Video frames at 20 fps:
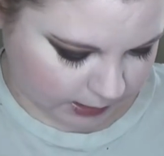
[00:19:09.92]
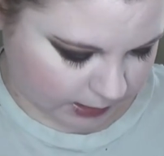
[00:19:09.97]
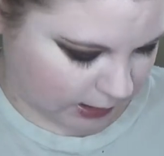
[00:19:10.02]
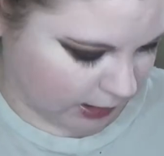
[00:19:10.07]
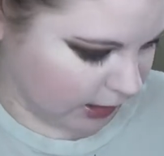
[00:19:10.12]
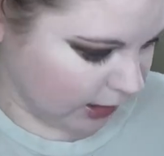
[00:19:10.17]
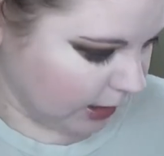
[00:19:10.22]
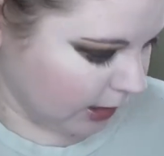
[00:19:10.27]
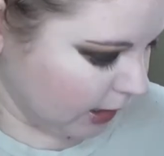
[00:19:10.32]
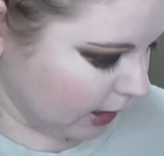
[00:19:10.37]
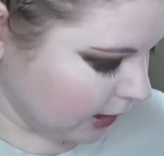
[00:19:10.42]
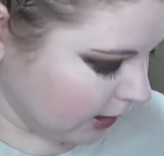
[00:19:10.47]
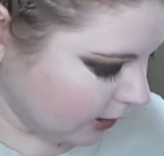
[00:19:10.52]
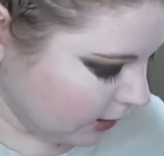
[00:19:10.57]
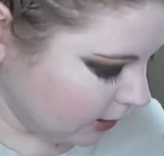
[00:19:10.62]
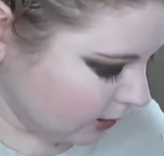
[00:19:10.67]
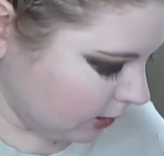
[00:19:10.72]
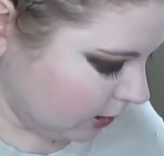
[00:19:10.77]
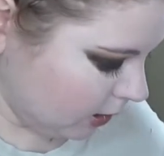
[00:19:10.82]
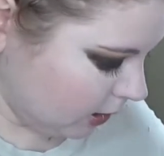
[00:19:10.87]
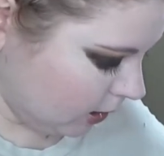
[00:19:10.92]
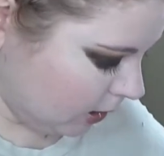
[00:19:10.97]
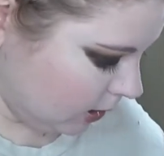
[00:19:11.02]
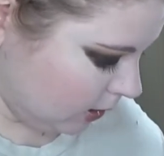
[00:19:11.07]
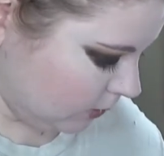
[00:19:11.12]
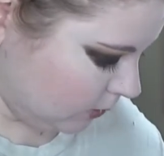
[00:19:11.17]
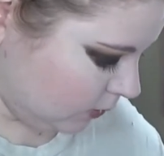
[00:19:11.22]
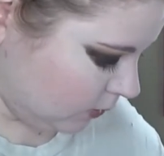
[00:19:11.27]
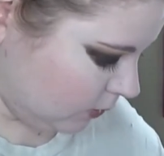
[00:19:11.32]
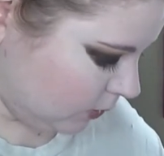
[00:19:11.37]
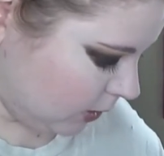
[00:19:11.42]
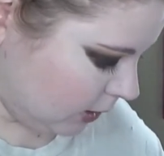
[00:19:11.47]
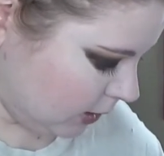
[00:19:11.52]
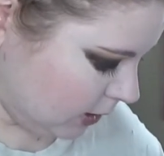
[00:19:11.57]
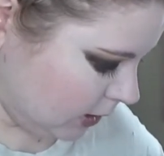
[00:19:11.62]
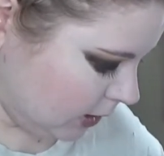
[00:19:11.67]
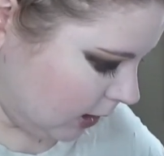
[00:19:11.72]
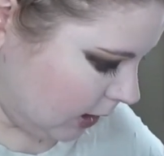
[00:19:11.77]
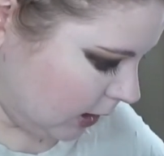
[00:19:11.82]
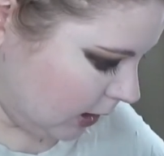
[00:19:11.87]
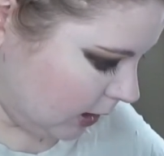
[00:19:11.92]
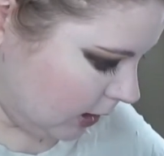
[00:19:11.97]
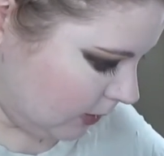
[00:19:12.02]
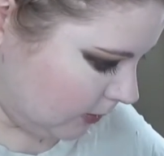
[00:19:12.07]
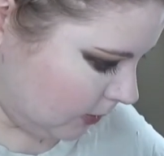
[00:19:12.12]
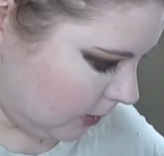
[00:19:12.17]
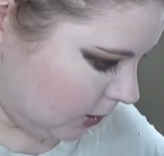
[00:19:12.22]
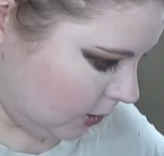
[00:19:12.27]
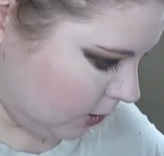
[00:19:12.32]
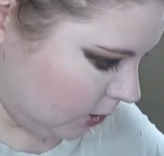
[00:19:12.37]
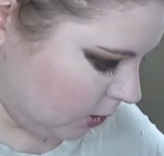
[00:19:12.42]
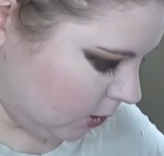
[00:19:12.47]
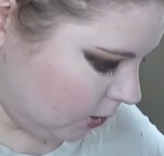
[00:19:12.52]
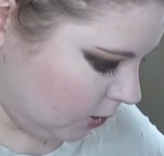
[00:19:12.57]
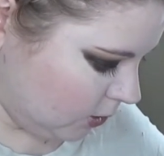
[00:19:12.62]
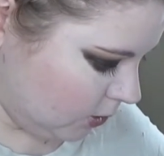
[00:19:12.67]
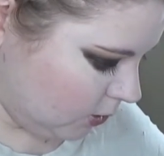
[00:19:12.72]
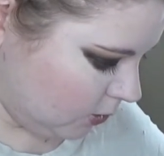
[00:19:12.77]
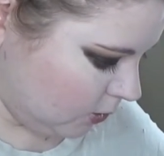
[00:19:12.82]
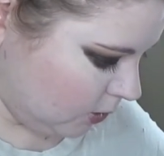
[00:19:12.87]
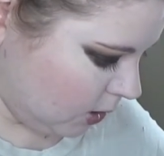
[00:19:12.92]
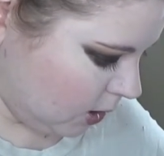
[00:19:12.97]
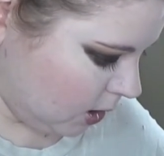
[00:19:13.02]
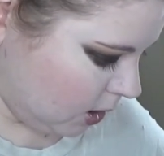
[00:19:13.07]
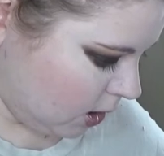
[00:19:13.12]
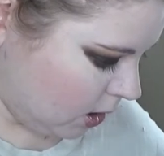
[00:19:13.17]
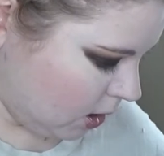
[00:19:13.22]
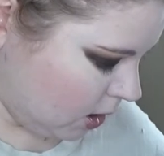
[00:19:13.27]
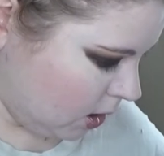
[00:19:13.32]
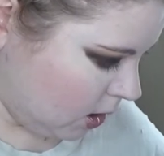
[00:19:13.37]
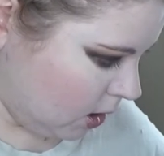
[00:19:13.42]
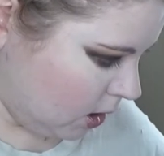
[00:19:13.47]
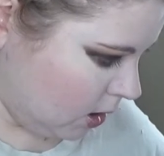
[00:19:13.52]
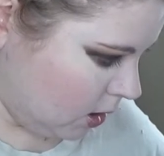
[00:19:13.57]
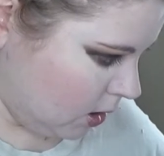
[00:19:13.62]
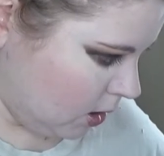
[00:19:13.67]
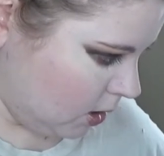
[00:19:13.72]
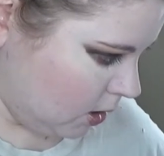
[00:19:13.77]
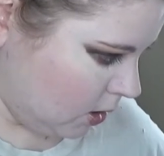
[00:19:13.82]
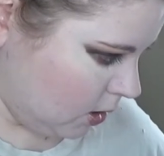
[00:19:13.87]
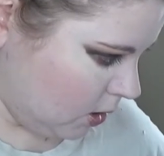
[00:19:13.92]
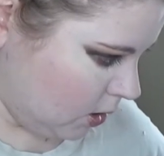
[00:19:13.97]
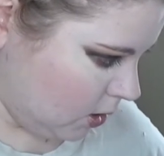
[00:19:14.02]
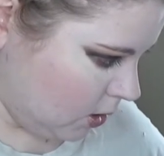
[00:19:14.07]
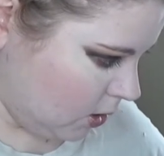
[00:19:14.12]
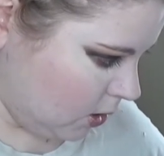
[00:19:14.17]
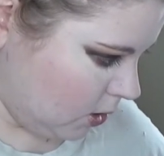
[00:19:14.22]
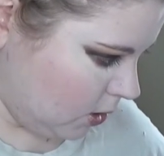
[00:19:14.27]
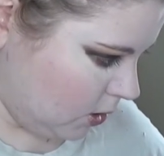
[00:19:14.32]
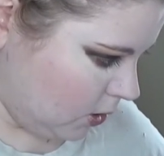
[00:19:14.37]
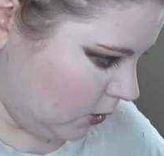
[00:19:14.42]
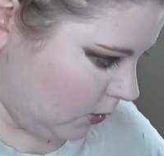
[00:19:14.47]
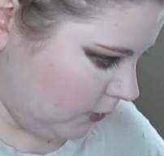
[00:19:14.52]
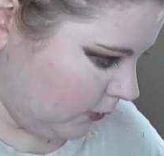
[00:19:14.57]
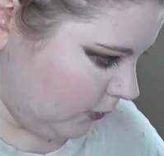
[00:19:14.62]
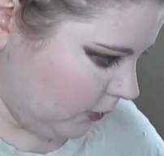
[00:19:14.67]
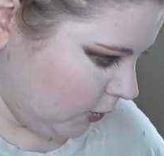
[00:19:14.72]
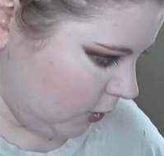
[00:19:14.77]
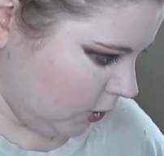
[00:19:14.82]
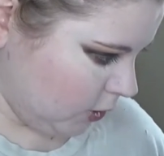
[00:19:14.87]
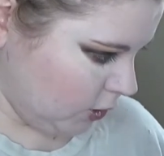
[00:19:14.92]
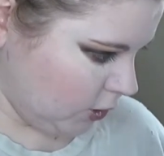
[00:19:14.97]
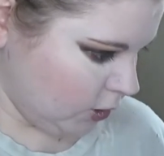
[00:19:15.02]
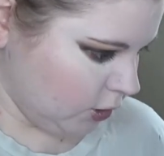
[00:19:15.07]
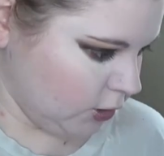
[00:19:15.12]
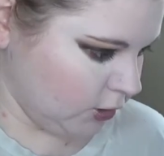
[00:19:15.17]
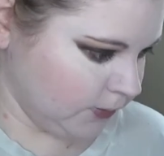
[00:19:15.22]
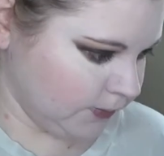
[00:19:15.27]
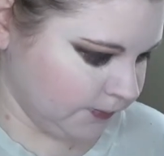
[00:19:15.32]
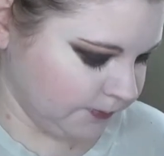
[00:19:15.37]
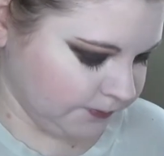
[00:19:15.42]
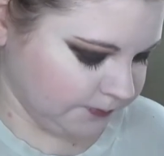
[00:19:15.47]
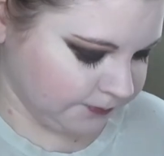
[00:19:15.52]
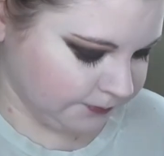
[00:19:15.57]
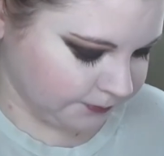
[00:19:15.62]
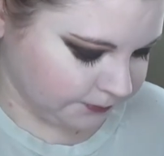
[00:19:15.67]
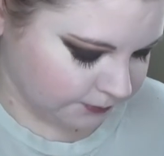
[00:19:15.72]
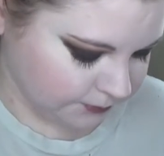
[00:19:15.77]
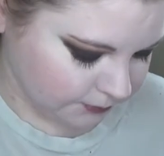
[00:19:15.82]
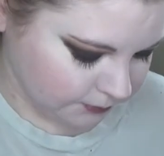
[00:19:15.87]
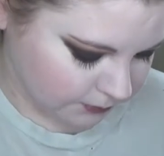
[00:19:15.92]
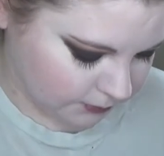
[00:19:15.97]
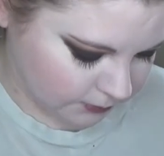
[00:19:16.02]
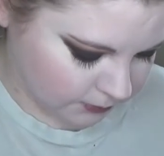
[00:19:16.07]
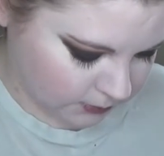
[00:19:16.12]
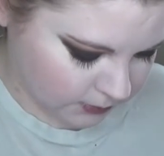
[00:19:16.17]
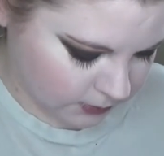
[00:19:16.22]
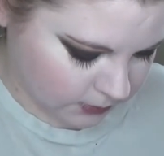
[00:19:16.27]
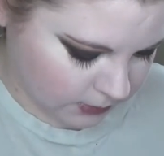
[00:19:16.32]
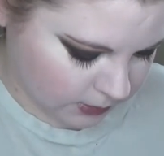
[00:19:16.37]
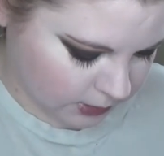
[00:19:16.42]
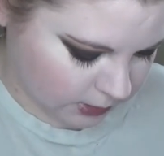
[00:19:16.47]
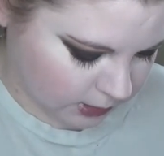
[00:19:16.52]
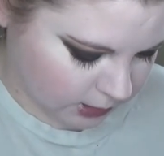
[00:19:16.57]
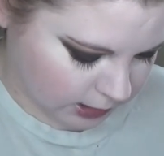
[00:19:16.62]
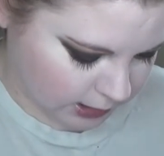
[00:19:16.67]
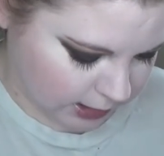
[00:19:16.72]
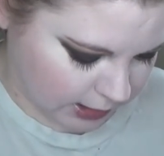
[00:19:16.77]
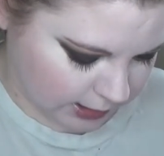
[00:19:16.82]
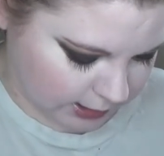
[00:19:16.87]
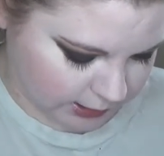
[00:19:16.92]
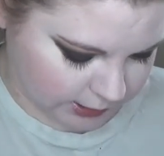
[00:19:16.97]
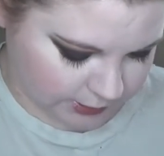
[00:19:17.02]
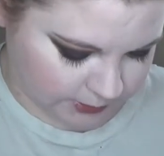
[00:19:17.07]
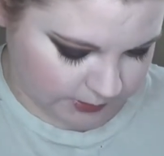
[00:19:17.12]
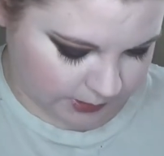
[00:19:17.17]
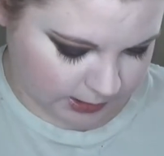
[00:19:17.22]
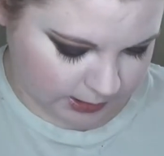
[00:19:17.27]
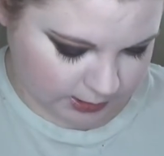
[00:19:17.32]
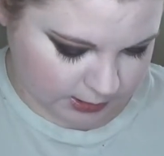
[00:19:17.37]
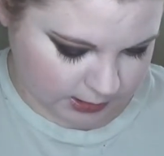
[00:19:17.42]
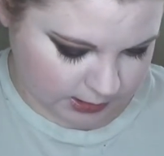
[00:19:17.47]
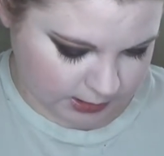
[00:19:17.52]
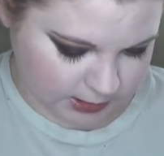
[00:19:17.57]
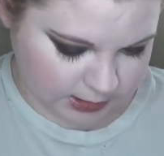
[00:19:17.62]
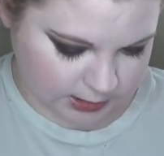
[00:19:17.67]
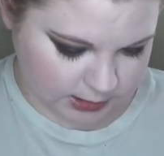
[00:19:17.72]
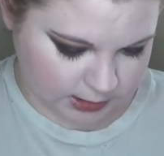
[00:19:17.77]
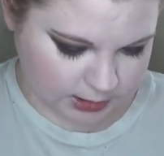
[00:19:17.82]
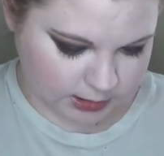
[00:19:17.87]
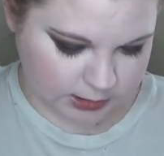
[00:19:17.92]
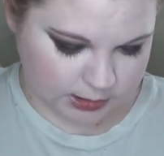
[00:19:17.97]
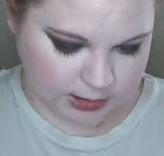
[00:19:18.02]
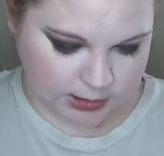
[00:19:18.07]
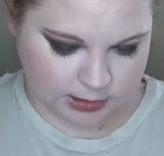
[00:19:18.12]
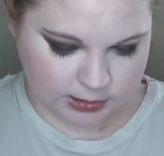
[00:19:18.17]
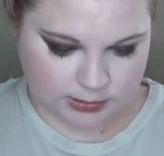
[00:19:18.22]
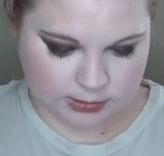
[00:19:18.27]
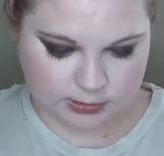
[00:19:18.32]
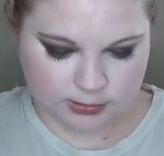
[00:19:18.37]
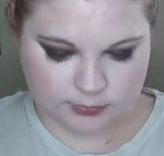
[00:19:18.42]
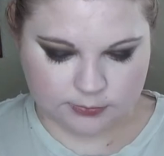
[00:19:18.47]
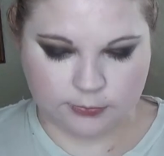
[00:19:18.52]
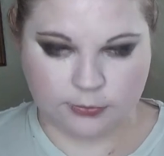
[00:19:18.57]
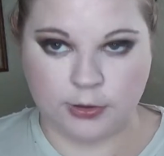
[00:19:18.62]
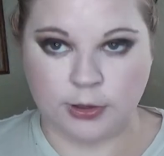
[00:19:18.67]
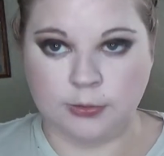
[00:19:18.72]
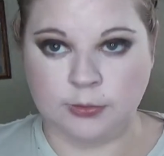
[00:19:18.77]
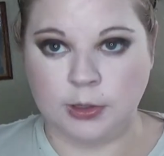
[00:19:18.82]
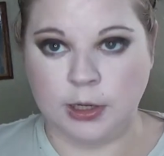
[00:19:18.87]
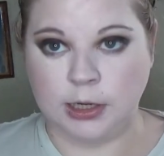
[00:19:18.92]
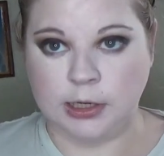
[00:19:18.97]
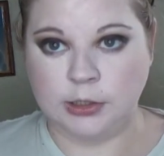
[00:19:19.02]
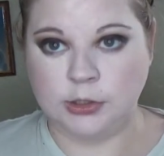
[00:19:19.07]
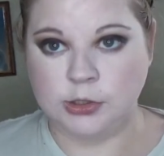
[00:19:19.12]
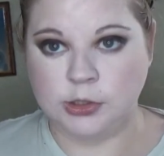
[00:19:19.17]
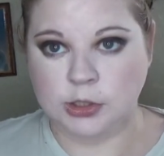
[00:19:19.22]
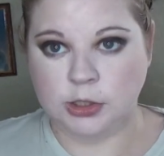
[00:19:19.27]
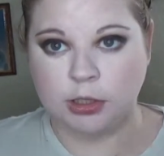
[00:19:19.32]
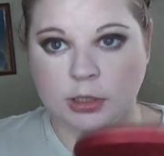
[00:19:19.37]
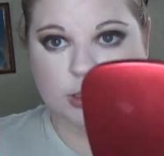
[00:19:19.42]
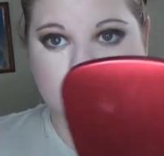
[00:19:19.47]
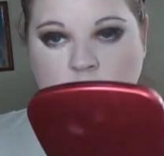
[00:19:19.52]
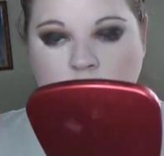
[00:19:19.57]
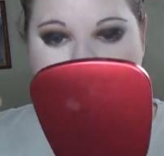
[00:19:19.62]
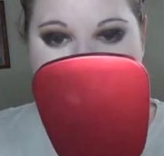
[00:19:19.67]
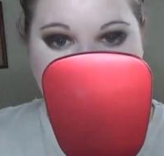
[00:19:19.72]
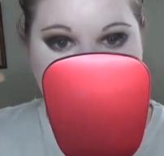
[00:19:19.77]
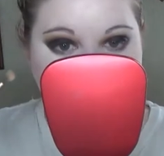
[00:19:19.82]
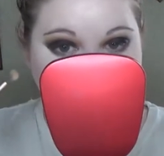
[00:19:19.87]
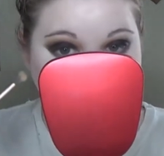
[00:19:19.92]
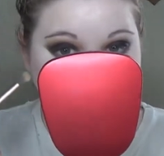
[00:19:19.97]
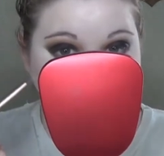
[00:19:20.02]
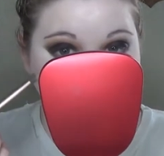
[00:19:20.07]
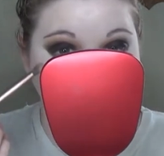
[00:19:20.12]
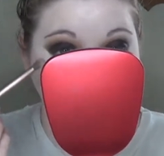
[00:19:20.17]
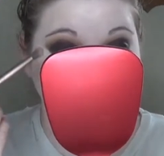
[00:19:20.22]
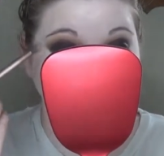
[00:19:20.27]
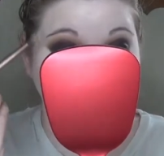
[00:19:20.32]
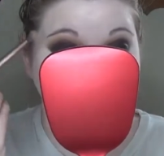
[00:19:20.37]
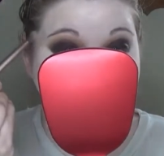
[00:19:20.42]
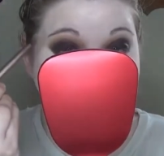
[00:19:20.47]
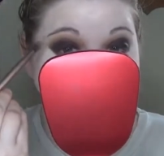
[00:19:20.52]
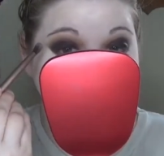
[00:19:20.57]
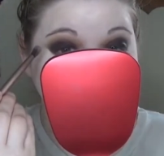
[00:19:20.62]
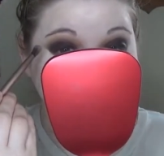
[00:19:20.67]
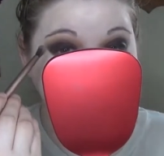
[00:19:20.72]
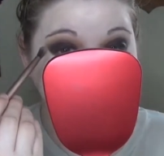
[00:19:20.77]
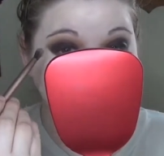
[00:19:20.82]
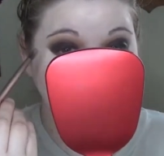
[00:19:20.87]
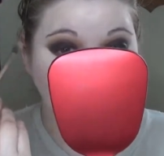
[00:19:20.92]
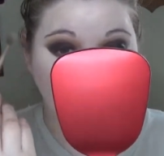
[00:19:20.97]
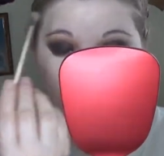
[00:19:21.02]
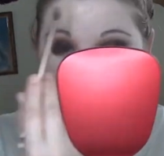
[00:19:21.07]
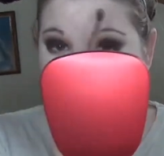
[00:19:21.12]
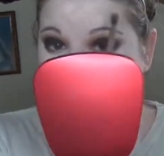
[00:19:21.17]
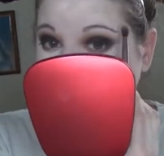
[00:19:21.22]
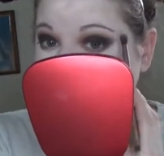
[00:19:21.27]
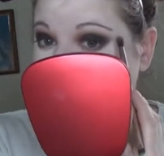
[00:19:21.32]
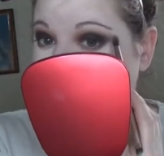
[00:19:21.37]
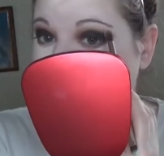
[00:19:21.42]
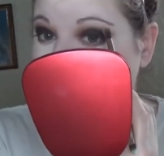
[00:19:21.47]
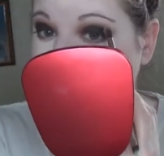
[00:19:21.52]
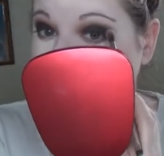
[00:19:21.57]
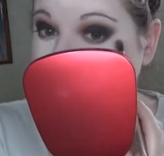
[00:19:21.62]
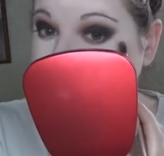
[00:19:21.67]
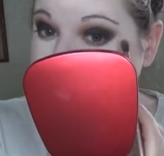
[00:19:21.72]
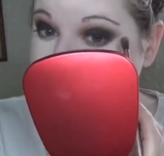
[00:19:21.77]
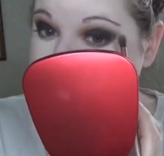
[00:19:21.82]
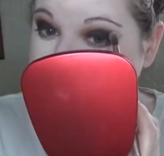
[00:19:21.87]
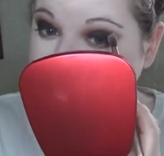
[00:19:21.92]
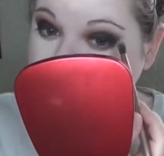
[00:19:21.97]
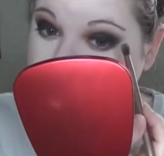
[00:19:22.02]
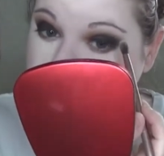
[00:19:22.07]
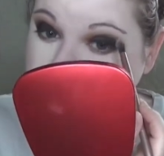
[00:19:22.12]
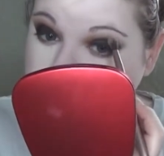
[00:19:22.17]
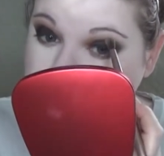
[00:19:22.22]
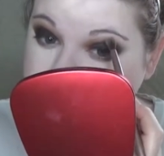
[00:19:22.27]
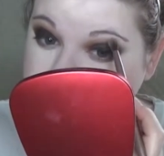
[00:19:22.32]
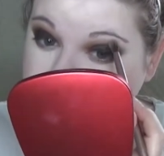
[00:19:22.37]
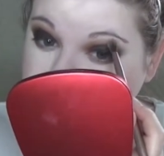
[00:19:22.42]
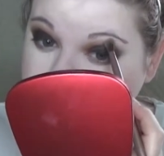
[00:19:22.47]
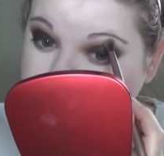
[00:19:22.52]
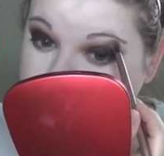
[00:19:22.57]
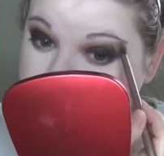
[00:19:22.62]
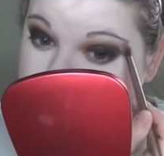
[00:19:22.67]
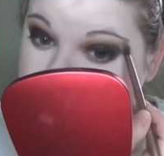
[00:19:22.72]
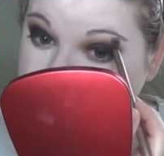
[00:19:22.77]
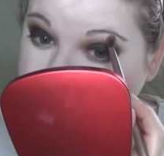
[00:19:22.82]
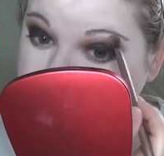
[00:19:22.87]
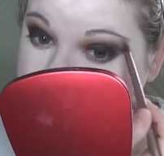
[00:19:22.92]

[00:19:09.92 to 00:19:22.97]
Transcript: And once again, I'm going to go over the yellow because I did get some foundation in the yellow, which kind of toned it